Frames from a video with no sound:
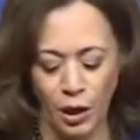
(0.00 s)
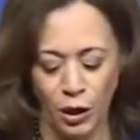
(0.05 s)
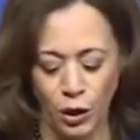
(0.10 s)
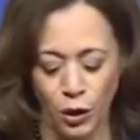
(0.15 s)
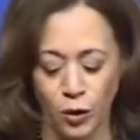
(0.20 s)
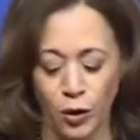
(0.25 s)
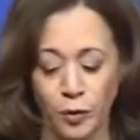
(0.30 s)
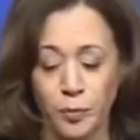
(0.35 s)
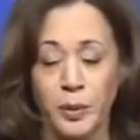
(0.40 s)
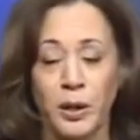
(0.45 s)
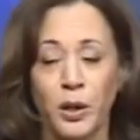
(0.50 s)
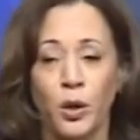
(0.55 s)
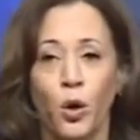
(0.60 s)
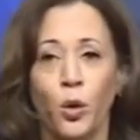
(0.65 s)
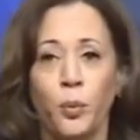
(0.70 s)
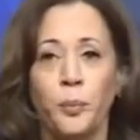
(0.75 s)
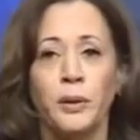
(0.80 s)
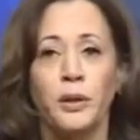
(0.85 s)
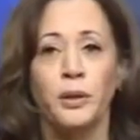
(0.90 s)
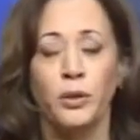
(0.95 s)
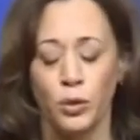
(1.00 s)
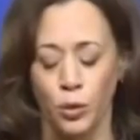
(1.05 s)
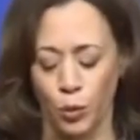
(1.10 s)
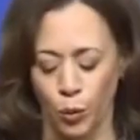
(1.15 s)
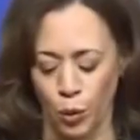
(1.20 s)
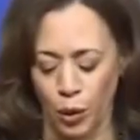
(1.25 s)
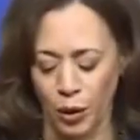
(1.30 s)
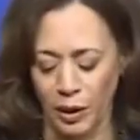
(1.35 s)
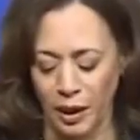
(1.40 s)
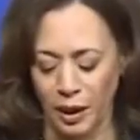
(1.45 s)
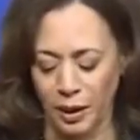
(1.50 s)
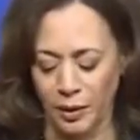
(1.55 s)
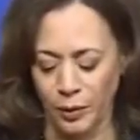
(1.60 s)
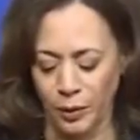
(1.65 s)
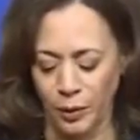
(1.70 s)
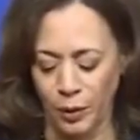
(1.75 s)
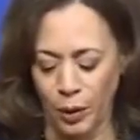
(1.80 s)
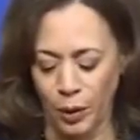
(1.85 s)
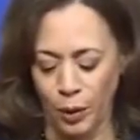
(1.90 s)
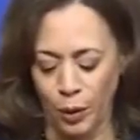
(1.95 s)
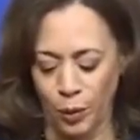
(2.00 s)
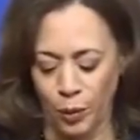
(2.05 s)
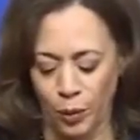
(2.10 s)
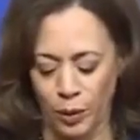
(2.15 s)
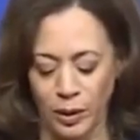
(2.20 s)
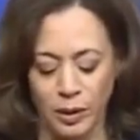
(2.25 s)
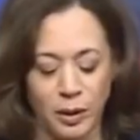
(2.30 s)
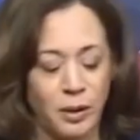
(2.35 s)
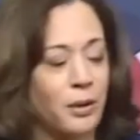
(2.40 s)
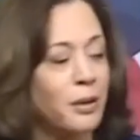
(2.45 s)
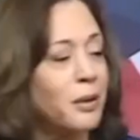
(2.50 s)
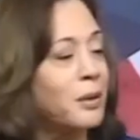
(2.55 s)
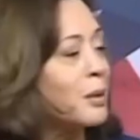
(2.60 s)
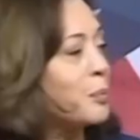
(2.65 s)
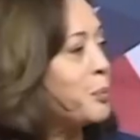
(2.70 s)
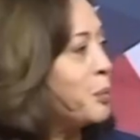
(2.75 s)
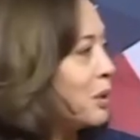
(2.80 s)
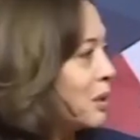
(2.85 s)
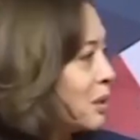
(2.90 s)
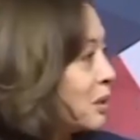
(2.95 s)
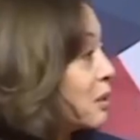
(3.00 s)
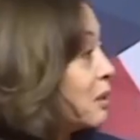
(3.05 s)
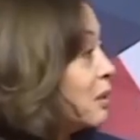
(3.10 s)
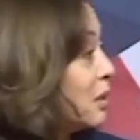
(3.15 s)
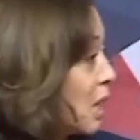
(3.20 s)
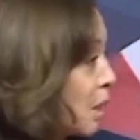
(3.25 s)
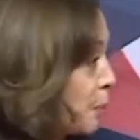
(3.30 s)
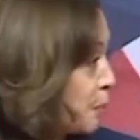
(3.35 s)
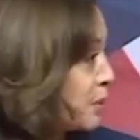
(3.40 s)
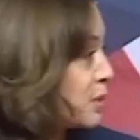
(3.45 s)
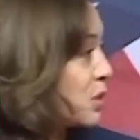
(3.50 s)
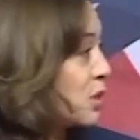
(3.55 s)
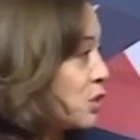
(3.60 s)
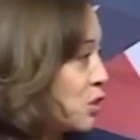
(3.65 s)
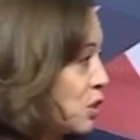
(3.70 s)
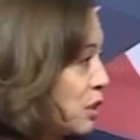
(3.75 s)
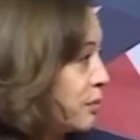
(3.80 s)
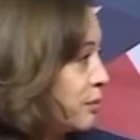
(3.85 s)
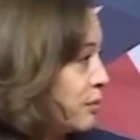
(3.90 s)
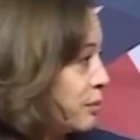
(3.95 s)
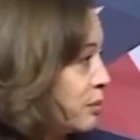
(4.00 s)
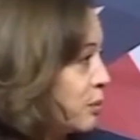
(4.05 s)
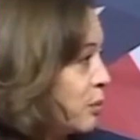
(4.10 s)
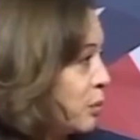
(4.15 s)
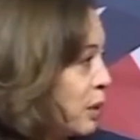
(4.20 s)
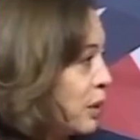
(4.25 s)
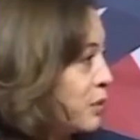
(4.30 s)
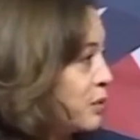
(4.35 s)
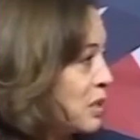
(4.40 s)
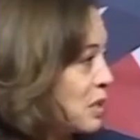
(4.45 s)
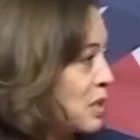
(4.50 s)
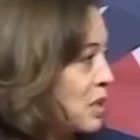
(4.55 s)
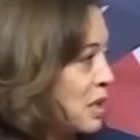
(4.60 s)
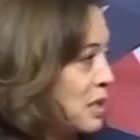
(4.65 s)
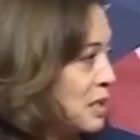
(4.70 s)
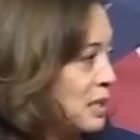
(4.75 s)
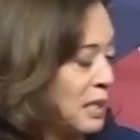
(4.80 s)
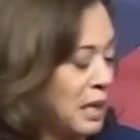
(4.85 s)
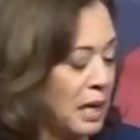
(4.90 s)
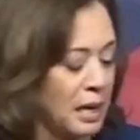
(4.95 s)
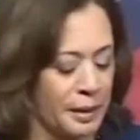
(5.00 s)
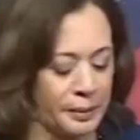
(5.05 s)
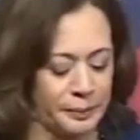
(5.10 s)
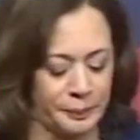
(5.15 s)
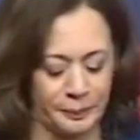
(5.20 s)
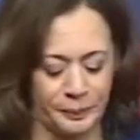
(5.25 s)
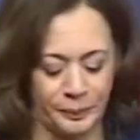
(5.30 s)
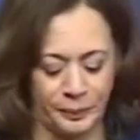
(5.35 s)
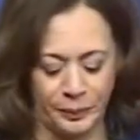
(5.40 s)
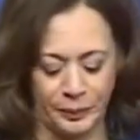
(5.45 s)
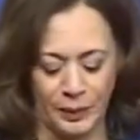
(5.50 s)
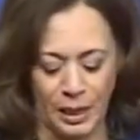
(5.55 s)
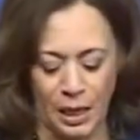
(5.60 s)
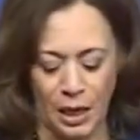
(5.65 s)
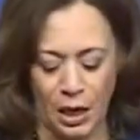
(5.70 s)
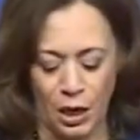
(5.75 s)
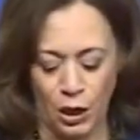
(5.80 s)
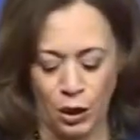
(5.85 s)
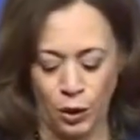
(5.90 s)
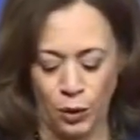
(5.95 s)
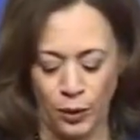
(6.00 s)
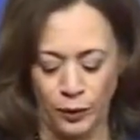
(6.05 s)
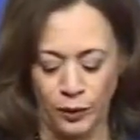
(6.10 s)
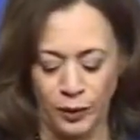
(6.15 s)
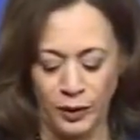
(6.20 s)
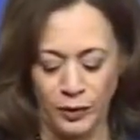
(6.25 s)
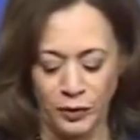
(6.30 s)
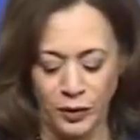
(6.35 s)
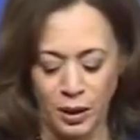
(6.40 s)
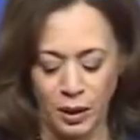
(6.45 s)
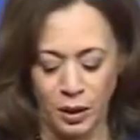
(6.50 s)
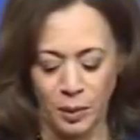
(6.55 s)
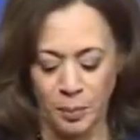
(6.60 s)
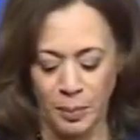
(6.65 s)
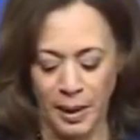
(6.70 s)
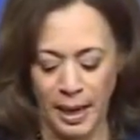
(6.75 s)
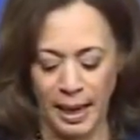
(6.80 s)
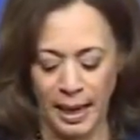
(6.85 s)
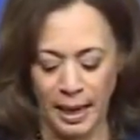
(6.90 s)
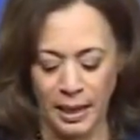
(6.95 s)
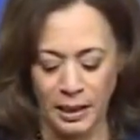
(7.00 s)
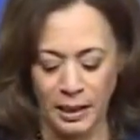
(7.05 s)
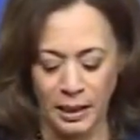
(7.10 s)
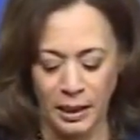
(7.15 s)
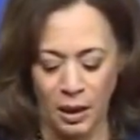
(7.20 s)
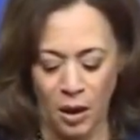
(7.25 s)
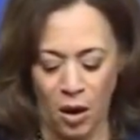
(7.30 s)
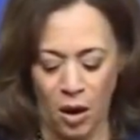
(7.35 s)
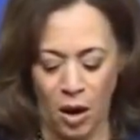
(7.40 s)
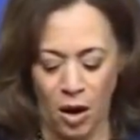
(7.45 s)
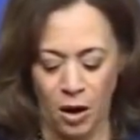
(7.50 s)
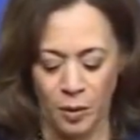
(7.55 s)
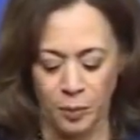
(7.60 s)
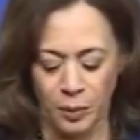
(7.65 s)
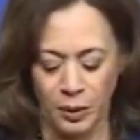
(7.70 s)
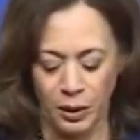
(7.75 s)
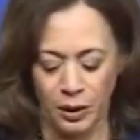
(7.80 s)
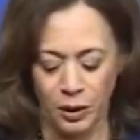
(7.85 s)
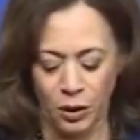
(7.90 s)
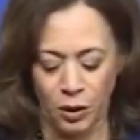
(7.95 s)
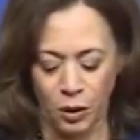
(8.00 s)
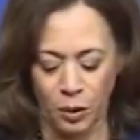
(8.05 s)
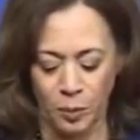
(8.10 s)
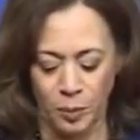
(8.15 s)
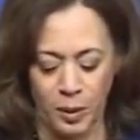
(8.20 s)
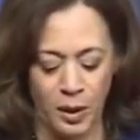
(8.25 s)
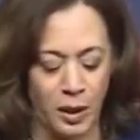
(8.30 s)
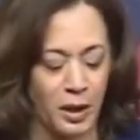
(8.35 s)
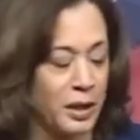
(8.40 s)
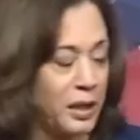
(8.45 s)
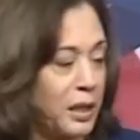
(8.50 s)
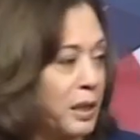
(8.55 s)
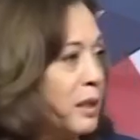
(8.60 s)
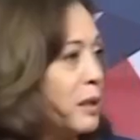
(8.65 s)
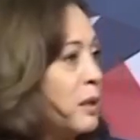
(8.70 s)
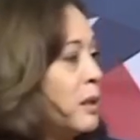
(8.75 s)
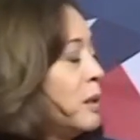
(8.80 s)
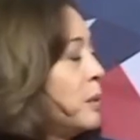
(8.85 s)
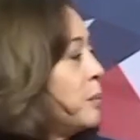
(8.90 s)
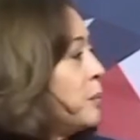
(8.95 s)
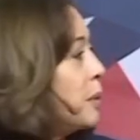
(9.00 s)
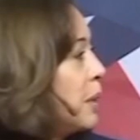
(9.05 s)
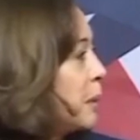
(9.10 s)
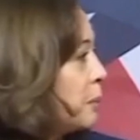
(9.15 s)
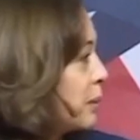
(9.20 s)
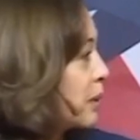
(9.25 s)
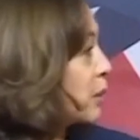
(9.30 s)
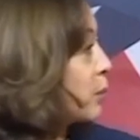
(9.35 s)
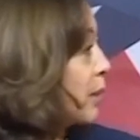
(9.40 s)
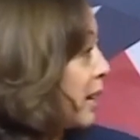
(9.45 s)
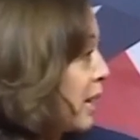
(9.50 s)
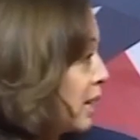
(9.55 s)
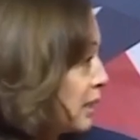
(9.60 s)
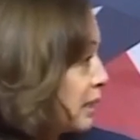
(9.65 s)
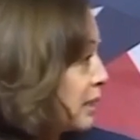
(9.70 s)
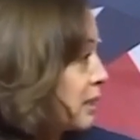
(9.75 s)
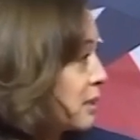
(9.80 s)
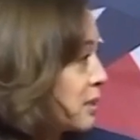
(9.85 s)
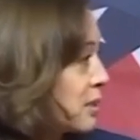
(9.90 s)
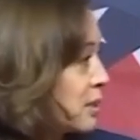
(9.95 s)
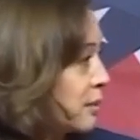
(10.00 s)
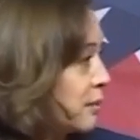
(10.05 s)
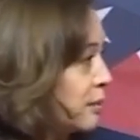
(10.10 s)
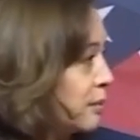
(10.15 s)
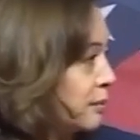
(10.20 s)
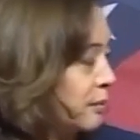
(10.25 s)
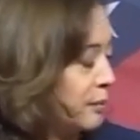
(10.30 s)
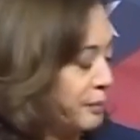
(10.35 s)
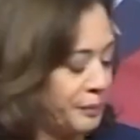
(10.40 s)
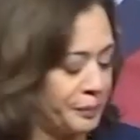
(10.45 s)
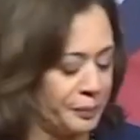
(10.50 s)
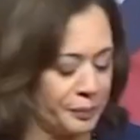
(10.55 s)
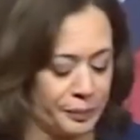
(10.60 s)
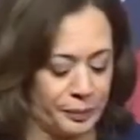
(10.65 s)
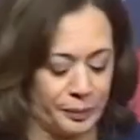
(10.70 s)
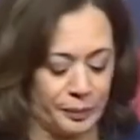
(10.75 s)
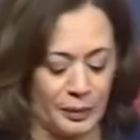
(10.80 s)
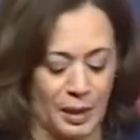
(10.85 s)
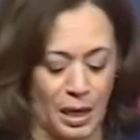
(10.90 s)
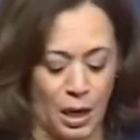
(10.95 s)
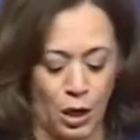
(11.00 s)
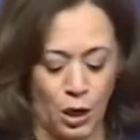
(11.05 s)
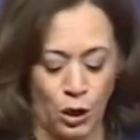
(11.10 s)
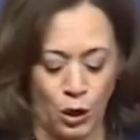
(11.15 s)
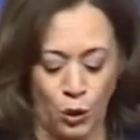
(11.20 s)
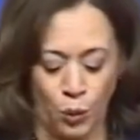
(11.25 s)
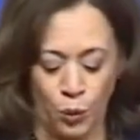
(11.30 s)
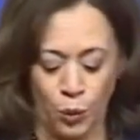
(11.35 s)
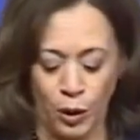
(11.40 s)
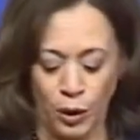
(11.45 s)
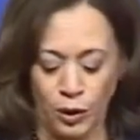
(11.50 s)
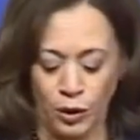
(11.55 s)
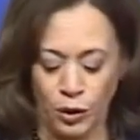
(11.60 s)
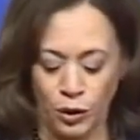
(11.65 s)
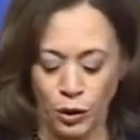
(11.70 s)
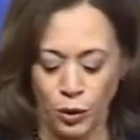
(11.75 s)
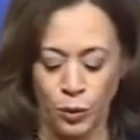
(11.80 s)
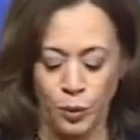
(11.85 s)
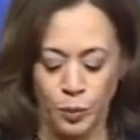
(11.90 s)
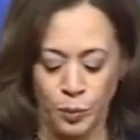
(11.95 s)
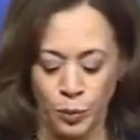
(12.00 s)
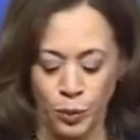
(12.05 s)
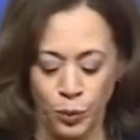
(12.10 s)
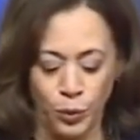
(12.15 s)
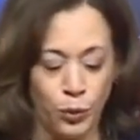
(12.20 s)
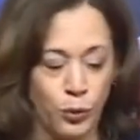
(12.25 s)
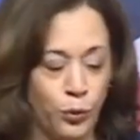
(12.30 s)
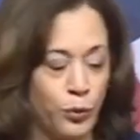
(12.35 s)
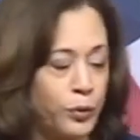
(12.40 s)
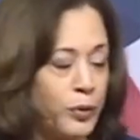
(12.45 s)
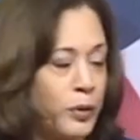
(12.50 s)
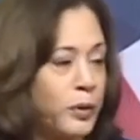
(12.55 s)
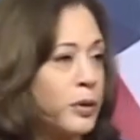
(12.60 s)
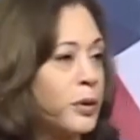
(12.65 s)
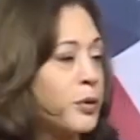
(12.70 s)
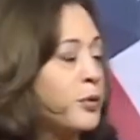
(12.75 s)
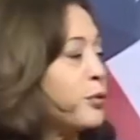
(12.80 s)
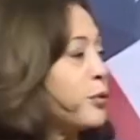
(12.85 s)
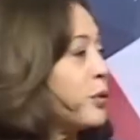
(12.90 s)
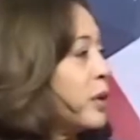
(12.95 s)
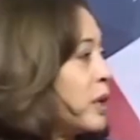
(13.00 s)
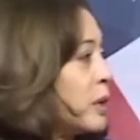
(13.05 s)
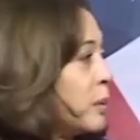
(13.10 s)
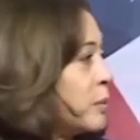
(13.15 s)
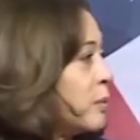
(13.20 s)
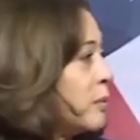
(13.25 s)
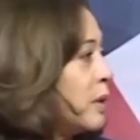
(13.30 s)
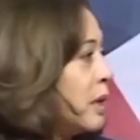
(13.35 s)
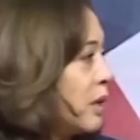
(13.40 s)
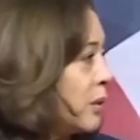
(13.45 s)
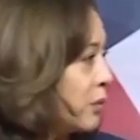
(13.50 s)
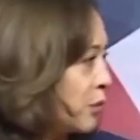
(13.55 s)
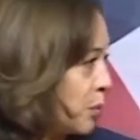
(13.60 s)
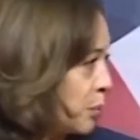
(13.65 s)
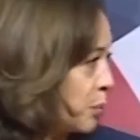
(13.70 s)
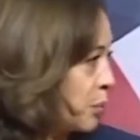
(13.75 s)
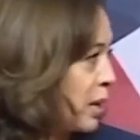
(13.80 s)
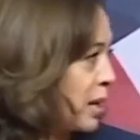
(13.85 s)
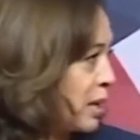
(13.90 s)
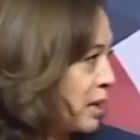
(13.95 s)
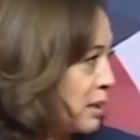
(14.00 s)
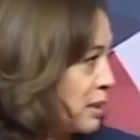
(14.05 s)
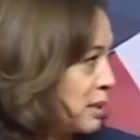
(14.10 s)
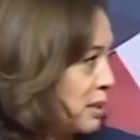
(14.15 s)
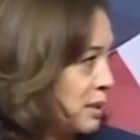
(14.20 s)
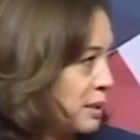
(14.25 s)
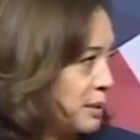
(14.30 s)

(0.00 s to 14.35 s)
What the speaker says: You have been open to working with the political opposition. We have discussed that. You have lifted the ban on political party public rallies. You worked to improve the freedom of the press.